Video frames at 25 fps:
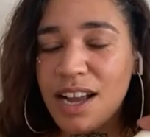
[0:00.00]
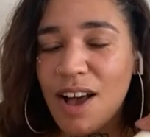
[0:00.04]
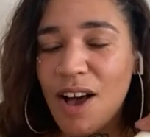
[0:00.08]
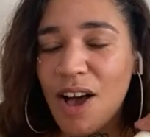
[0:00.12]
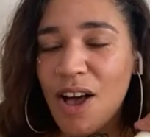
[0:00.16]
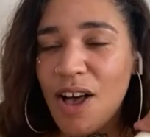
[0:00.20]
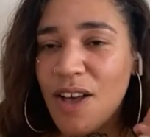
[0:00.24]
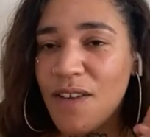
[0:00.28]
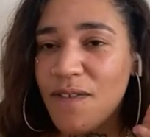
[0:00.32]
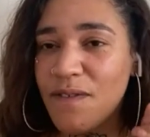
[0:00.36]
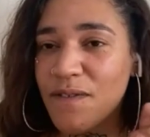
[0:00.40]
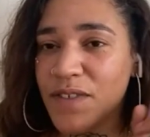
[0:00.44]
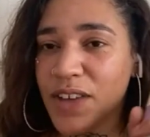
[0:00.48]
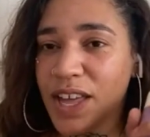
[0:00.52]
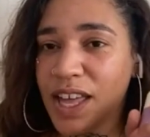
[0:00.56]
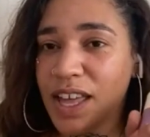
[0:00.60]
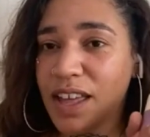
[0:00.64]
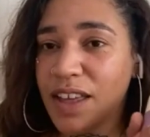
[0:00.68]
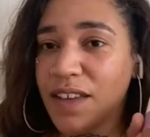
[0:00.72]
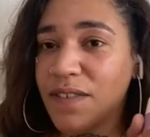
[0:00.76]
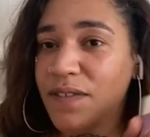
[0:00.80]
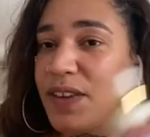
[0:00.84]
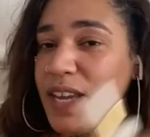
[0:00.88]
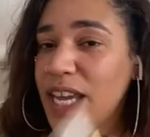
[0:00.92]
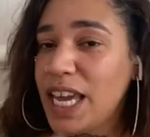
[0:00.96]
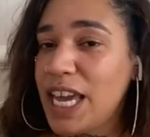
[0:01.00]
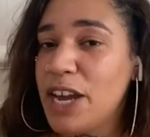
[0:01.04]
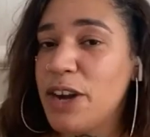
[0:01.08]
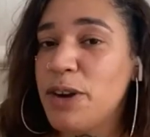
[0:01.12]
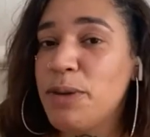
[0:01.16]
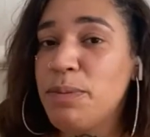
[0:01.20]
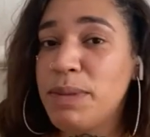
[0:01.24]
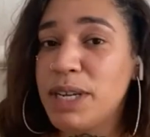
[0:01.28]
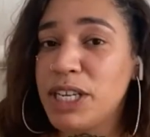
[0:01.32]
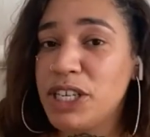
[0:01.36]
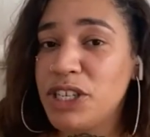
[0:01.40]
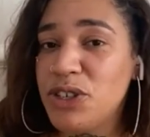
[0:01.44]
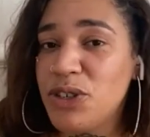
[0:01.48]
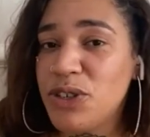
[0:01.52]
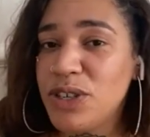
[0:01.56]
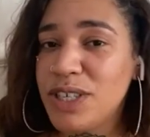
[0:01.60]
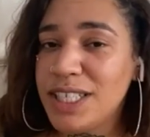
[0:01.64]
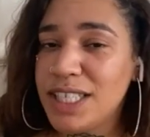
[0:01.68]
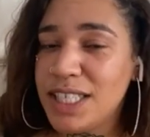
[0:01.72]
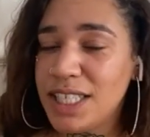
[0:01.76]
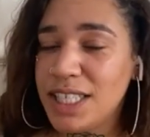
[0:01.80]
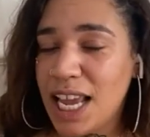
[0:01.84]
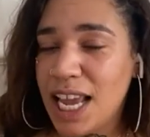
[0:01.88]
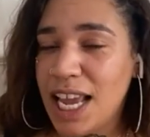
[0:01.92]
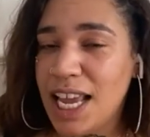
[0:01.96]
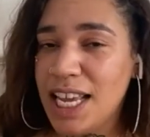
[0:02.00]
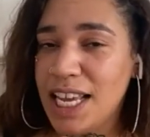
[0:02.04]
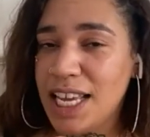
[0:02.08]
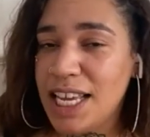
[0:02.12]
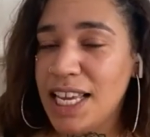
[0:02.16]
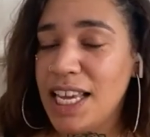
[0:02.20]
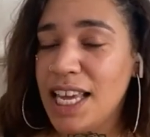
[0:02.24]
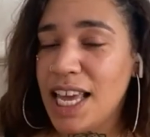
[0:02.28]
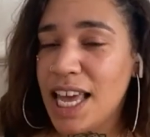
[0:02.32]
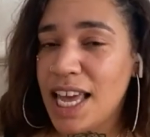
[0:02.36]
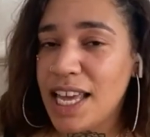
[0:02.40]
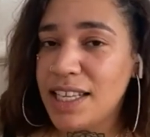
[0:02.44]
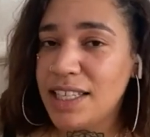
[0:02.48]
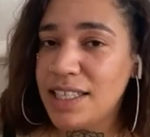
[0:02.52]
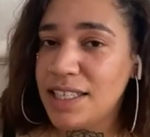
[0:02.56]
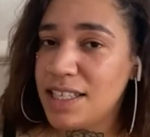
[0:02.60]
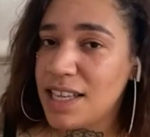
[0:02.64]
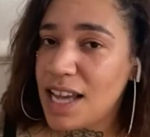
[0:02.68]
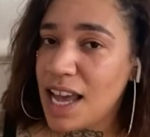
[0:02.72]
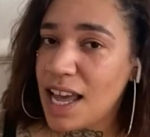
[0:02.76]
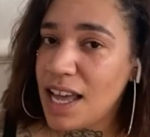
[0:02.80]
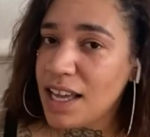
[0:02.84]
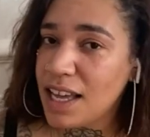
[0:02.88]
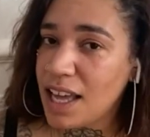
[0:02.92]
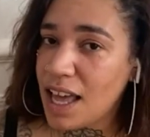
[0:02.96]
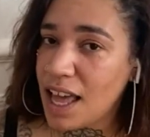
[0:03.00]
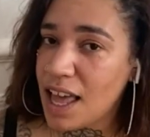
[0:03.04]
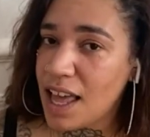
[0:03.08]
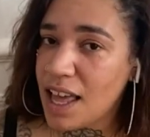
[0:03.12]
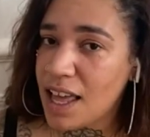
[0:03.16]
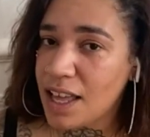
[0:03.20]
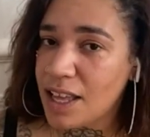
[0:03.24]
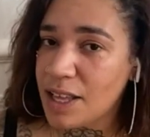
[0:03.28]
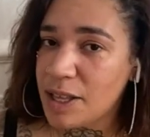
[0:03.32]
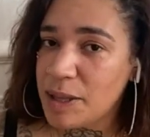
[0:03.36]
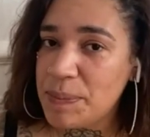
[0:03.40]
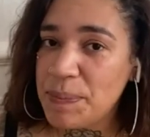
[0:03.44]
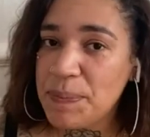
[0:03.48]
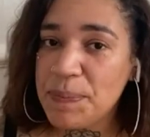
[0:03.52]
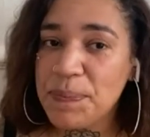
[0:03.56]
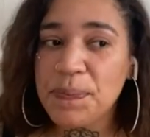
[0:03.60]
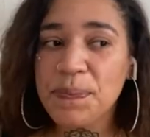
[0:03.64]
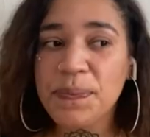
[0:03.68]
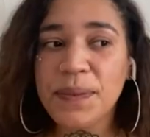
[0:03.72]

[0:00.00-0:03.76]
off of hairmistressaes.com.